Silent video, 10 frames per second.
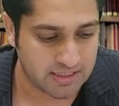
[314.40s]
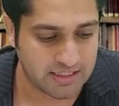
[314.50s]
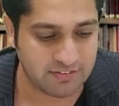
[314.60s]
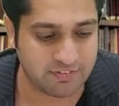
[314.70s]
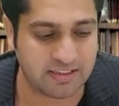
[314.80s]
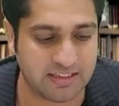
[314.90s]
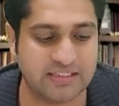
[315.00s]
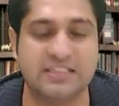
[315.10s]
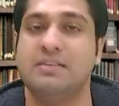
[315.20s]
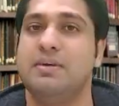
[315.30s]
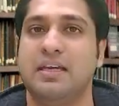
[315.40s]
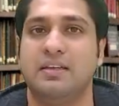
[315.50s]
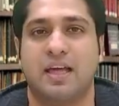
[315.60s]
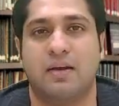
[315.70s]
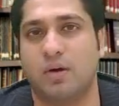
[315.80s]
Even
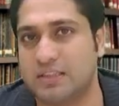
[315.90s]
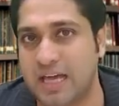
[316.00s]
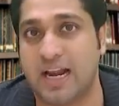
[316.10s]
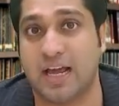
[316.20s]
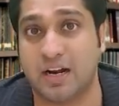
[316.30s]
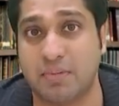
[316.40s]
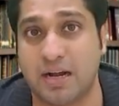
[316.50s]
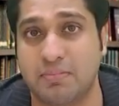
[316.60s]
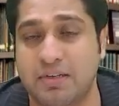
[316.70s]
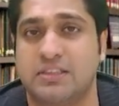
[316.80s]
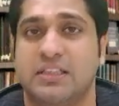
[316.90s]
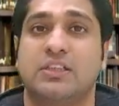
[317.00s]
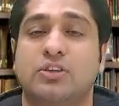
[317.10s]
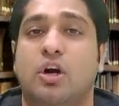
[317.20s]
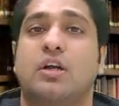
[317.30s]
ECB, there are amendments. It
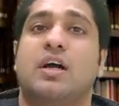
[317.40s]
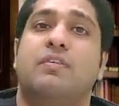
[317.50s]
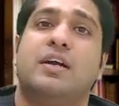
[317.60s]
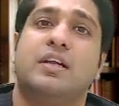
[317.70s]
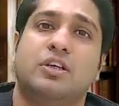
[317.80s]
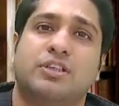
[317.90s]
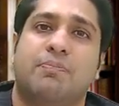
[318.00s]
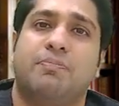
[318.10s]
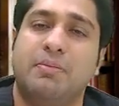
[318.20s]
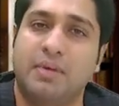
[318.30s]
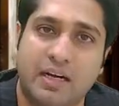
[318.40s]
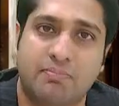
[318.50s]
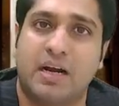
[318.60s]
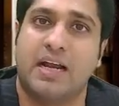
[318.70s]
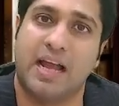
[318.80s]
is not covered in your supplement,
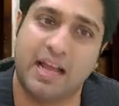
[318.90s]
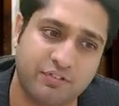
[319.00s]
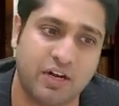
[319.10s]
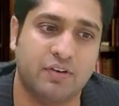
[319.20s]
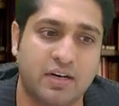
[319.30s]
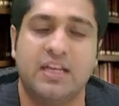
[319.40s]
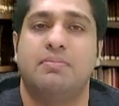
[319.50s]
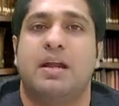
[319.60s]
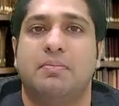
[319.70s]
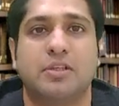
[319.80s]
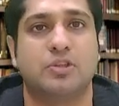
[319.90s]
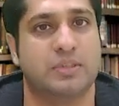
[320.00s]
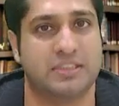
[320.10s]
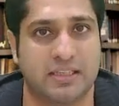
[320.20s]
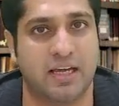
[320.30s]
but I have covered the amendments
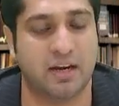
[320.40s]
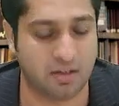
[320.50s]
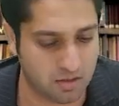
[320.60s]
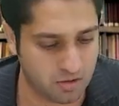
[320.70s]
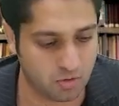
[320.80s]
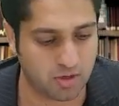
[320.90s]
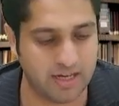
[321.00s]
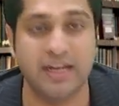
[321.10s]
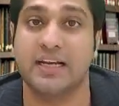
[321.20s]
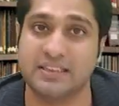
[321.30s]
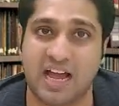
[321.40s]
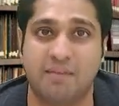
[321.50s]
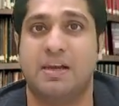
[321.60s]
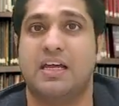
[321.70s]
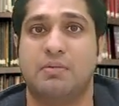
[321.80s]
which are there. Okay, it is
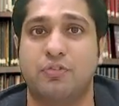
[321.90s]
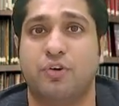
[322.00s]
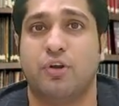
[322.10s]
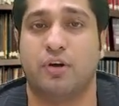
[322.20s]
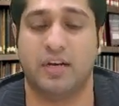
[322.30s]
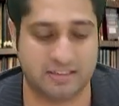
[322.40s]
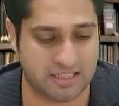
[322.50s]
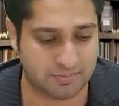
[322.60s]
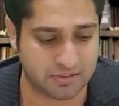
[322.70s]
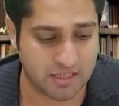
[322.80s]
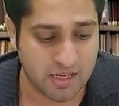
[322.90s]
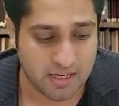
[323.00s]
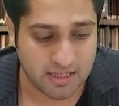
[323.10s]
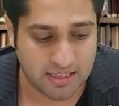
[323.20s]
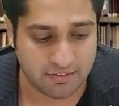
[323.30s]
applicable for your exams.
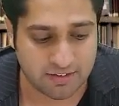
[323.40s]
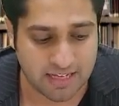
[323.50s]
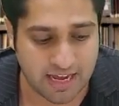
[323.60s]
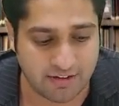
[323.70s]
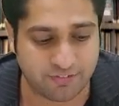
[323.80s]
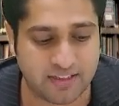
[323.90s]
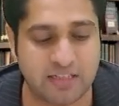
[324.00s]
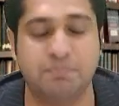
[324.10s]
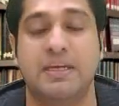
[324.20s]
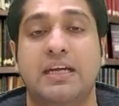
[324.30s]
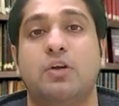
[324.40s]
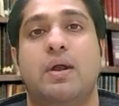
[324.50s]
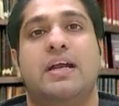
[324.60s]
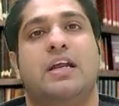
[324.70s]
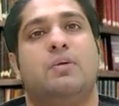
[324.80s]
Even FTP
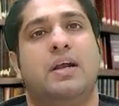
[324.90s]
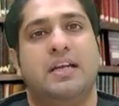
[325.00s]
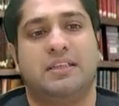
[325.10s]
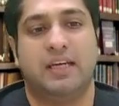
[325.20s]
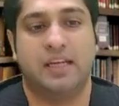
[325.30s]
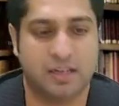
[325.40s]
2023.